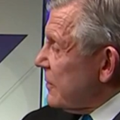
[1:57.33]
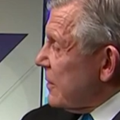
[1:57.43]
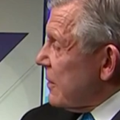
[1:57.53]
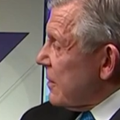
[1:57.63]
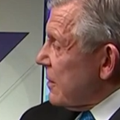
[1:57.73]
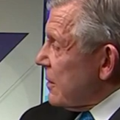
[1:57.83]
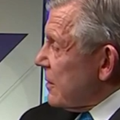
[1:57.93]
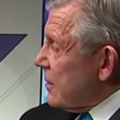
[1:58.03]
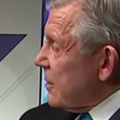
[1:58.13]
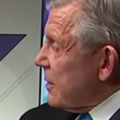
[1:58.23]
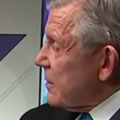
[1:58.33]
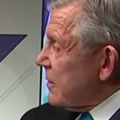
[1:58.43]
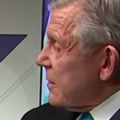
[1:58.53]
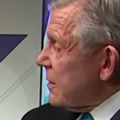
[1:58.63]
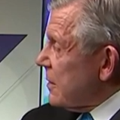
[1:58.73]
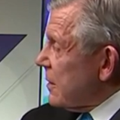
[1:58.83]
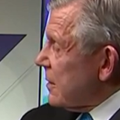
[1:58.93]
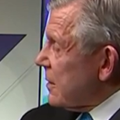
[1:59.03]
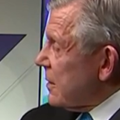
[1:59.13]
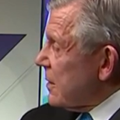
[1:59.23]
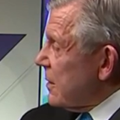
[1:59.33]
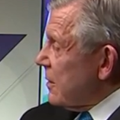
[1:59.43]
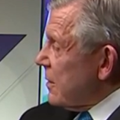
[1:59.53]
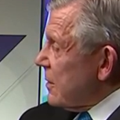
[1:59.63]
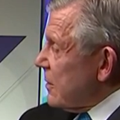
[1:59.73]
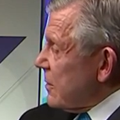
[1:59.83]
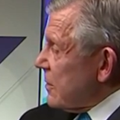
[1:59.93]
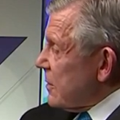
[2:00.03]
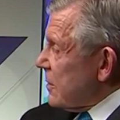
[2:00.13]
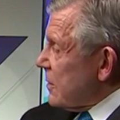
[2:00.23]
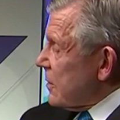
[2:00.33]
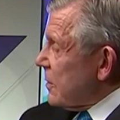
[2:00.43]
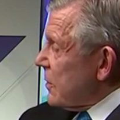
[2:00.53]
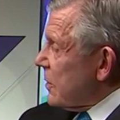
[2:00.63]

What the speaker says: This person isn't speaking.